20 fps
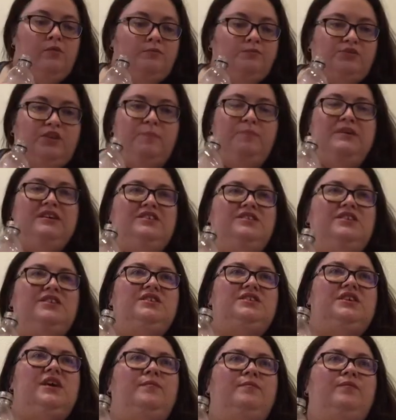The pizza,
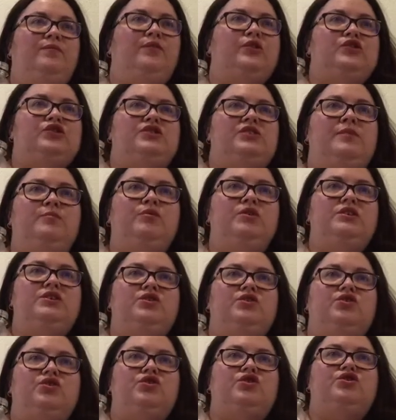for some
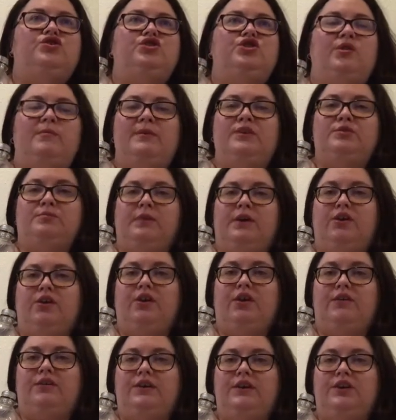reason, looks so much better
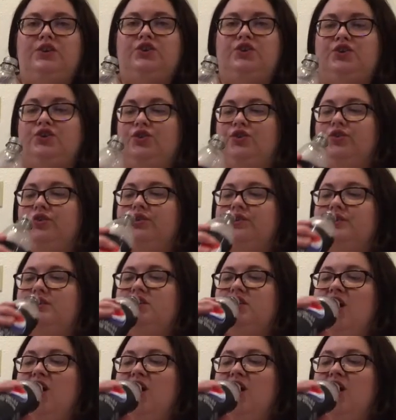on the Ninja Turtles.